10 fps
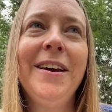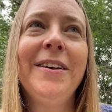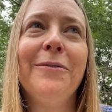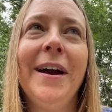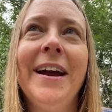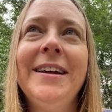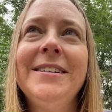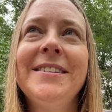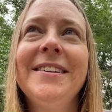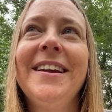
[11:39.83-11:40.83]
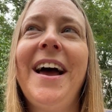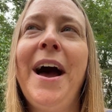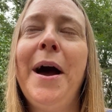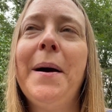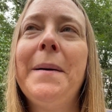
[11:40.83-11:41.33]
right?
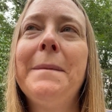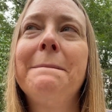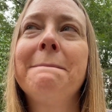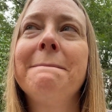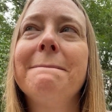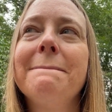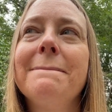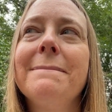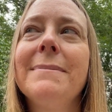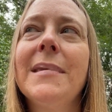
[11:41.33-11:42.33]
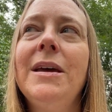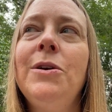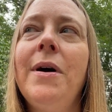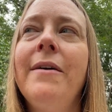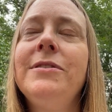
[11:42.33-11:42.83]

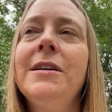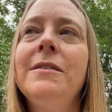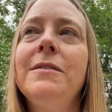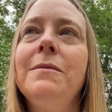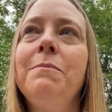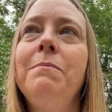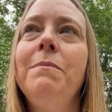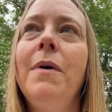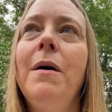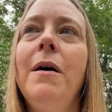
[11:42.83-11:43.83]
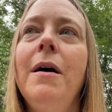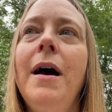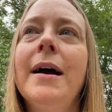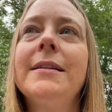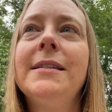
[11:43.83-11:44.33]
You have to
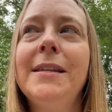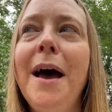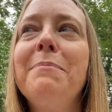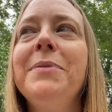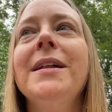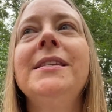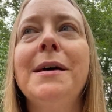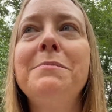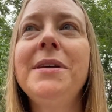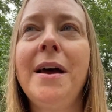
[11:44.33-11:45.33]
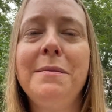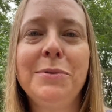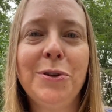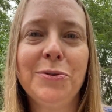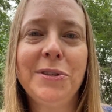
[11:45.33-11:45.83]
accept that
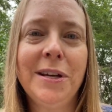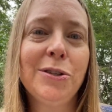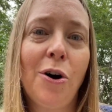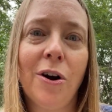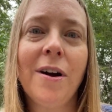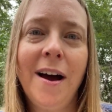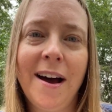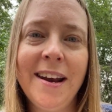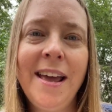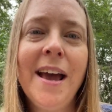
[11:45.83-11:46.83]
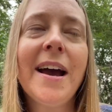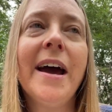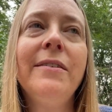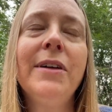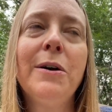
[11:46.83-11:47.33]
sometimes those things are God.
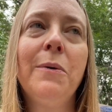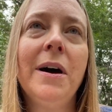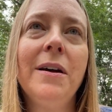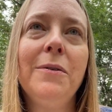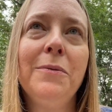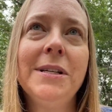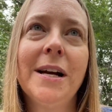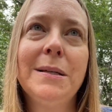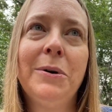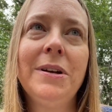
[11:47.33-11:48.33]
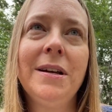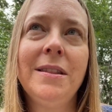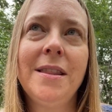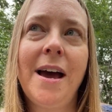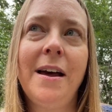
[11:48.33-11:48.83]
Kind of like what we talked about
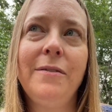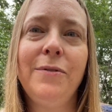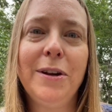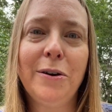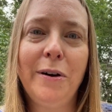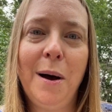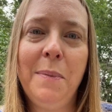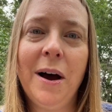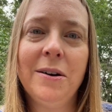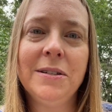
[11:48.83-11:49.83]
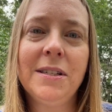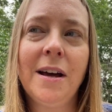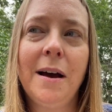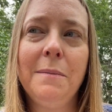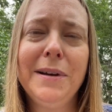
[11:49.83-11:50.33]
in that video about
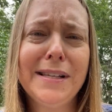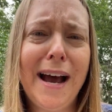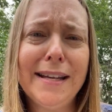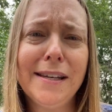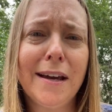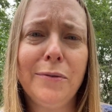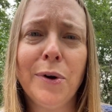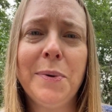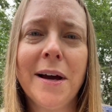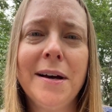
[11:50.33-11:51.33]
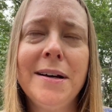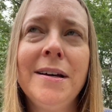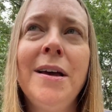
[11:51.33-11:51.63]
is Isaac and Rebecca,